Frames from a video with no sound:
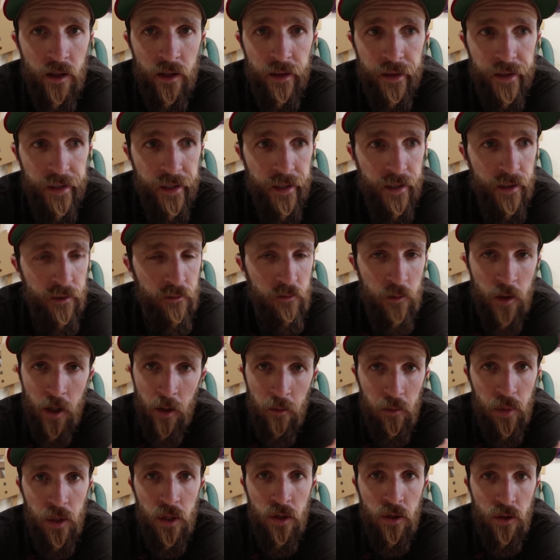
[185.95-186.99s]
to the
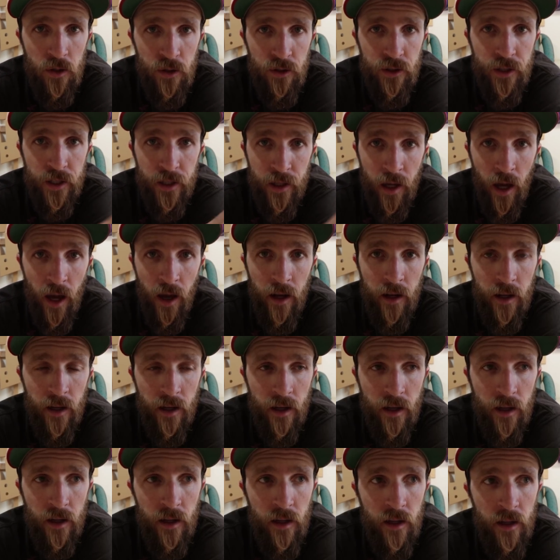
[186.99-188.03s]
computers and
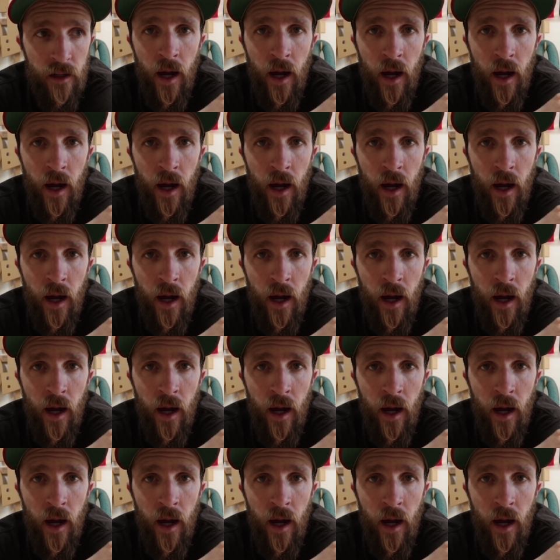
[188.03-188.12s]
cutting,